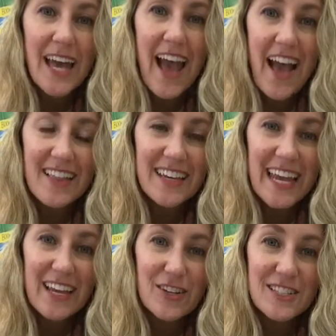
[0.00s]

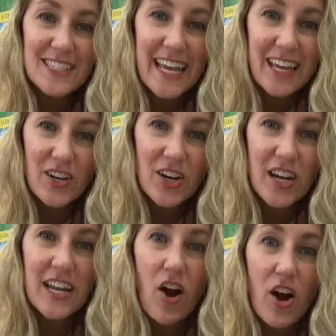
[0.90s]
Alligator Seder,
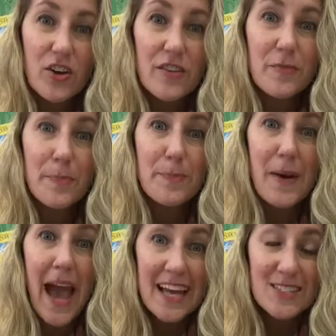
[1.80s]
in honor of
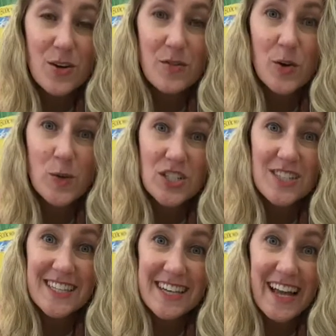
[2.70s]
Passover, which is
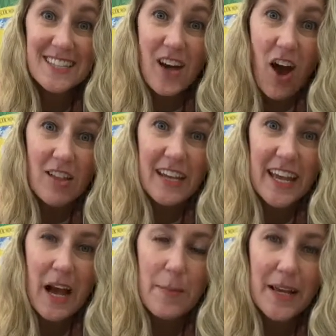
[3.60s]
the next holiday
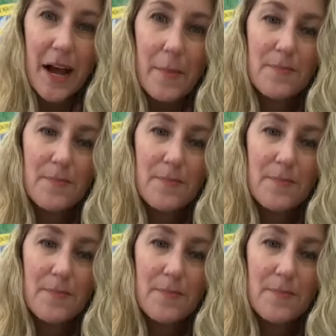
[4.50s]
coming up.